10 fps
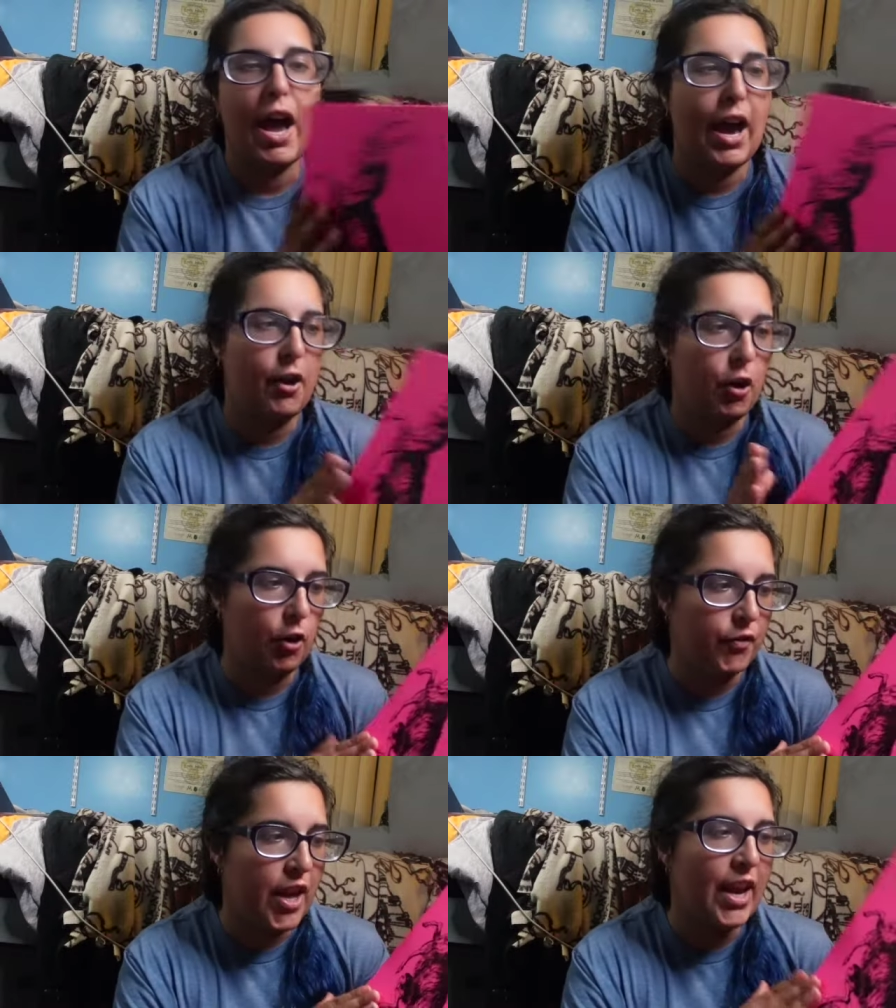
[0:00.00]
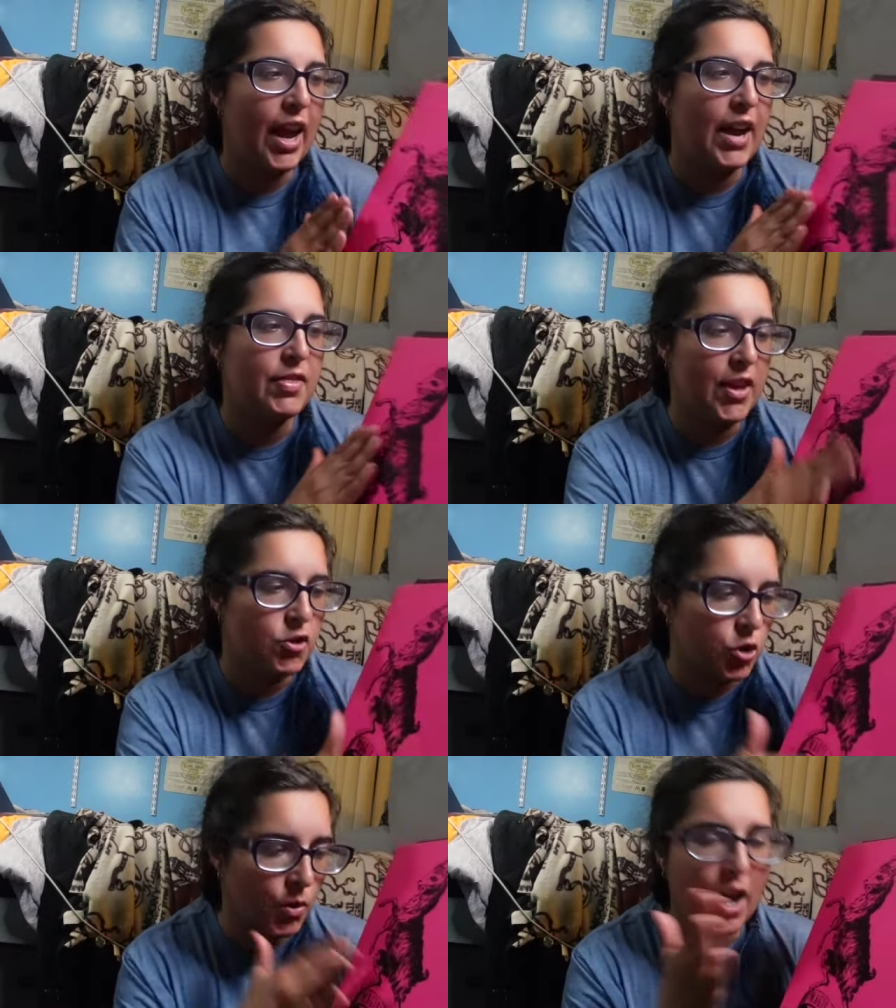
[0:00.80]
at her thing, and they
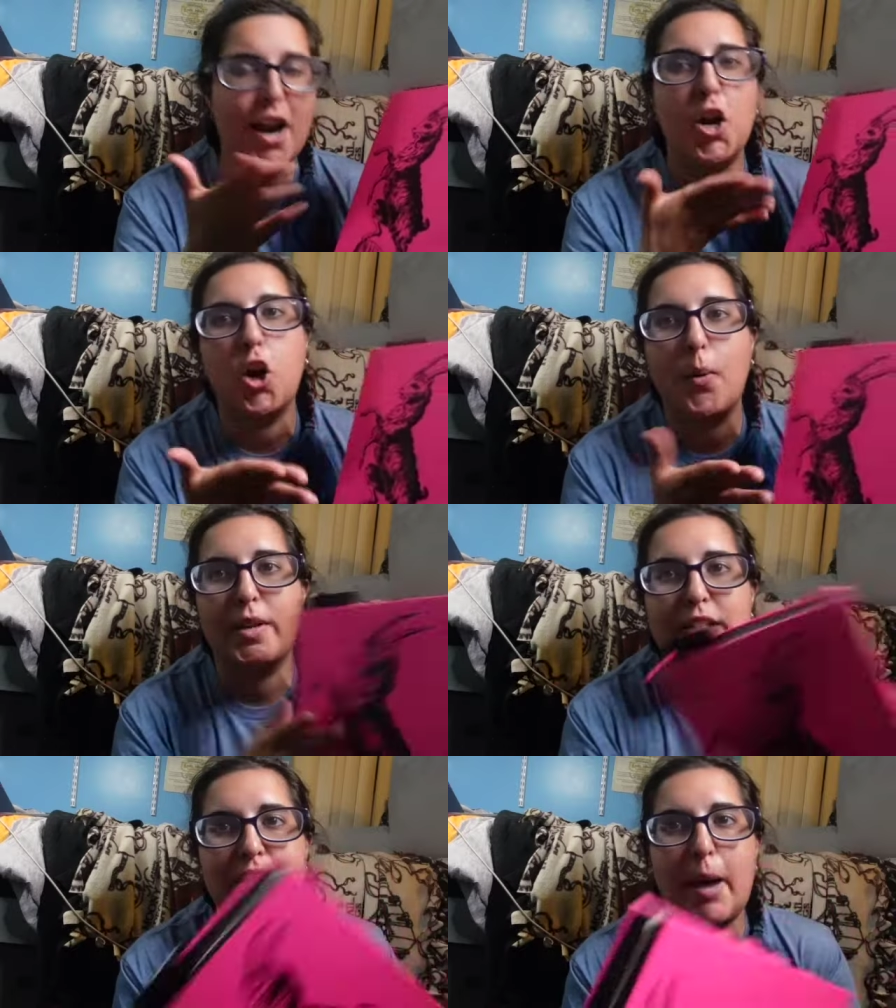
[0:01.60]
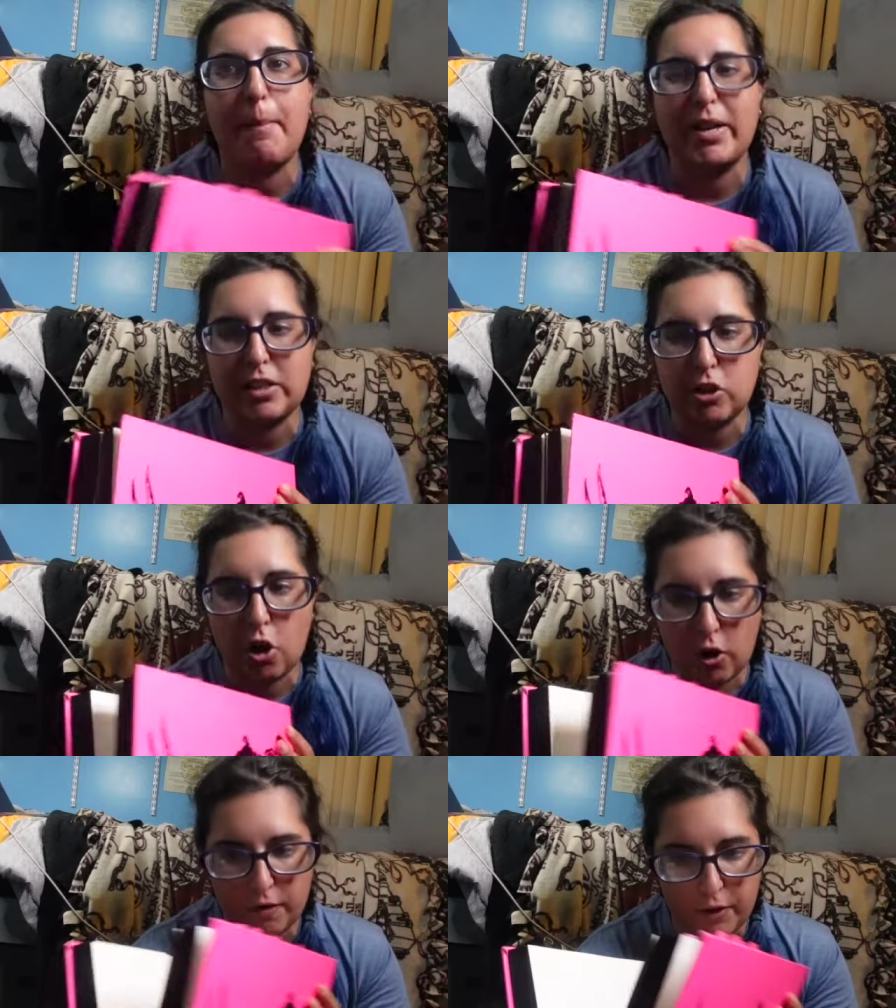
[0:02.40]
do kind of go into that, but it's at the
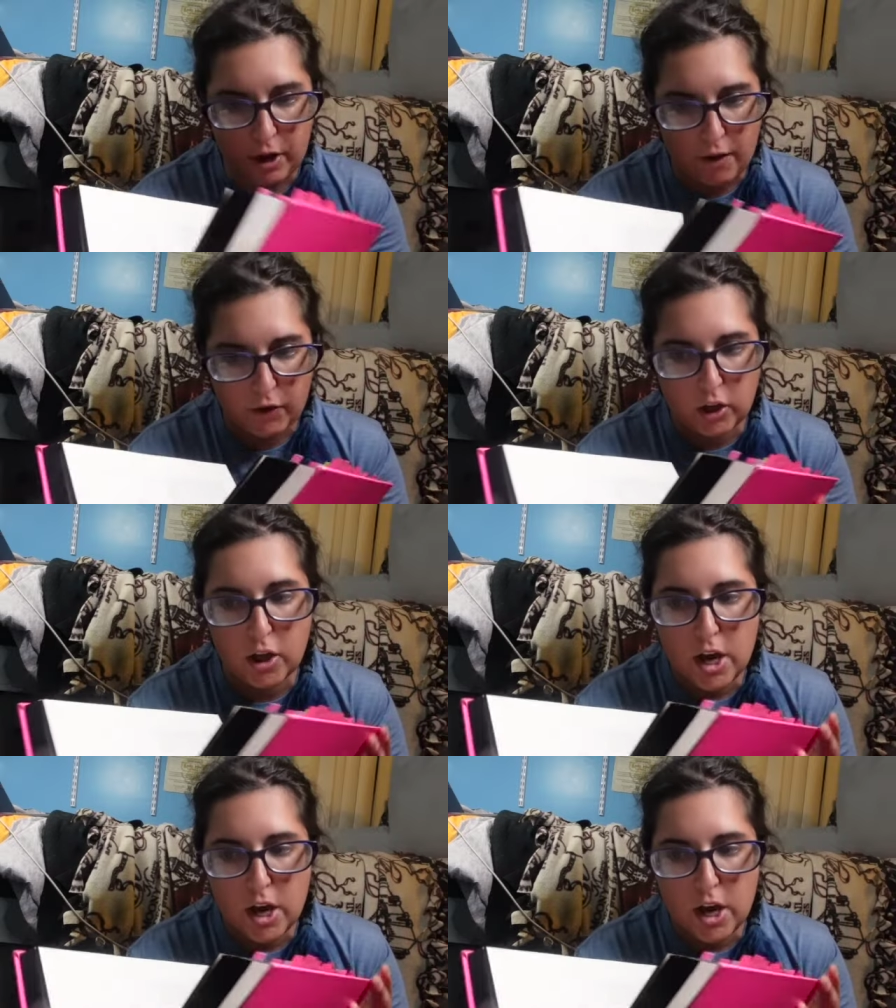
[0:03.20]
heart of the novel.